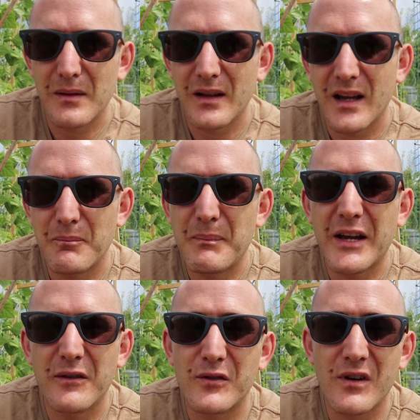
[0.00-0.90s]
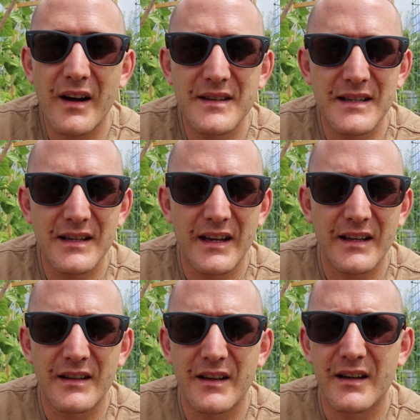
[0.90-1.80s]
a bigger variety
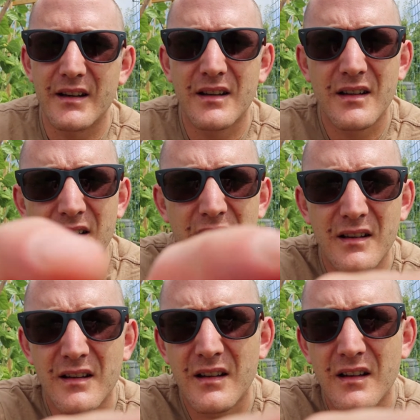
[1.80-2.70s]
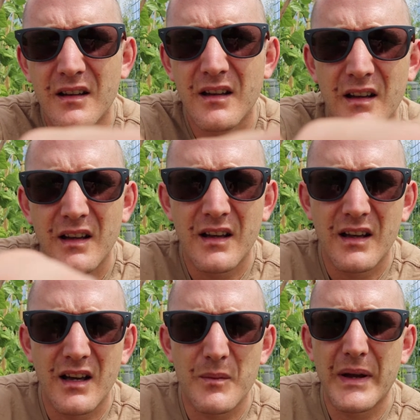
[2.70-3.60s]
in the
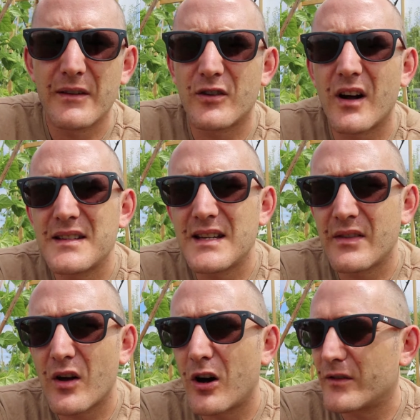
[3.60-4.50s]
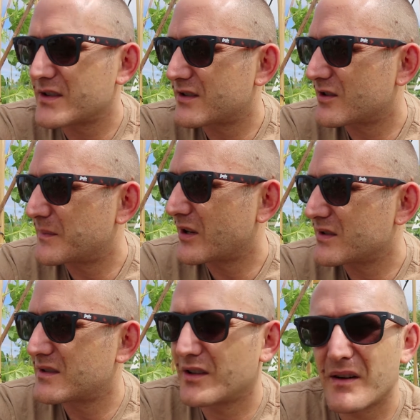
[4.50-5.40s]
harvest, just
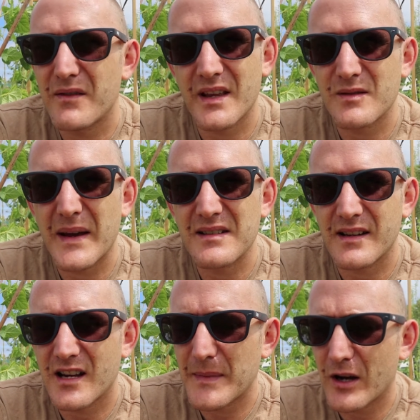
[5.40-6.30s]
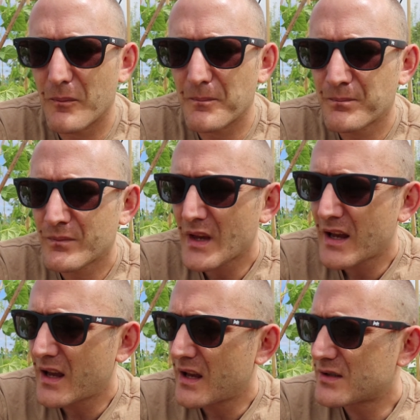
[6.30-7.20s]
because, you know, everything's basically coming on.
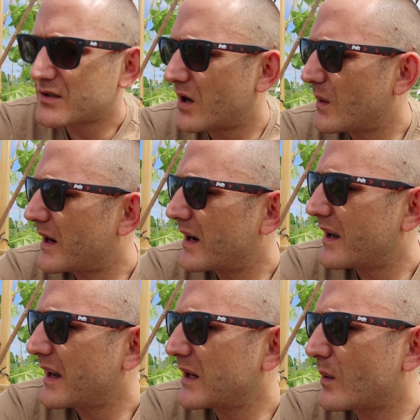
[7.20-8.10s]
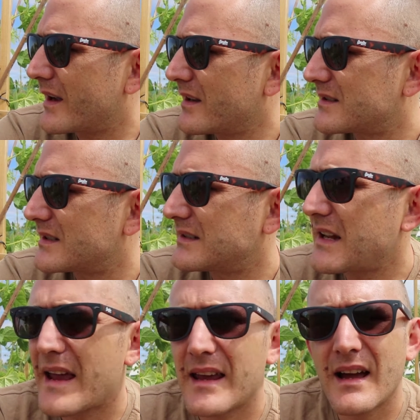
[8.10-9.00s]
So anyway,
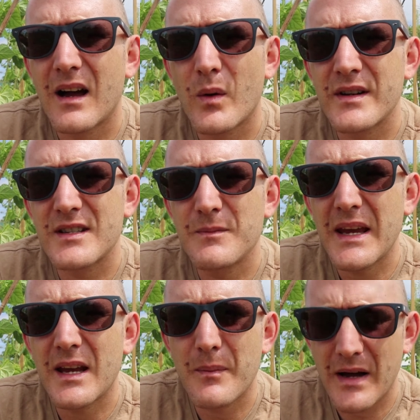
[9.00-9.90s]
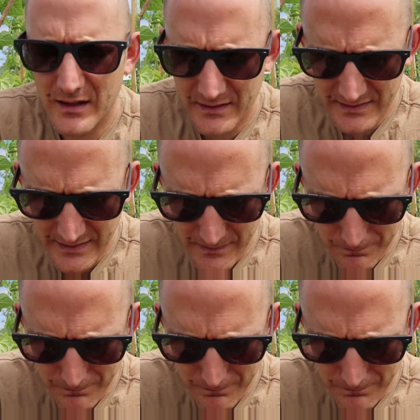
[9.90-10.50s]
today I wanted to speak about